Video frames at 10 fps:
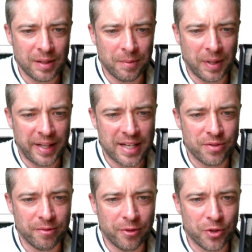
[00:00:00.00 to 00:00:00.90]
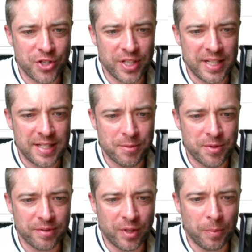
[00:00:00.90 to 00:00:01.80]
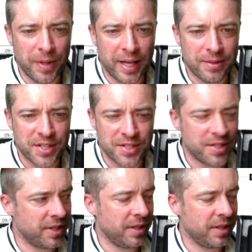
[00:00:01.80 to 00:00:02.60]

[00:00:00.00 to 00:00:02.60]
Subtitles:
Well, that's unfortunate. It seems to have gone without us.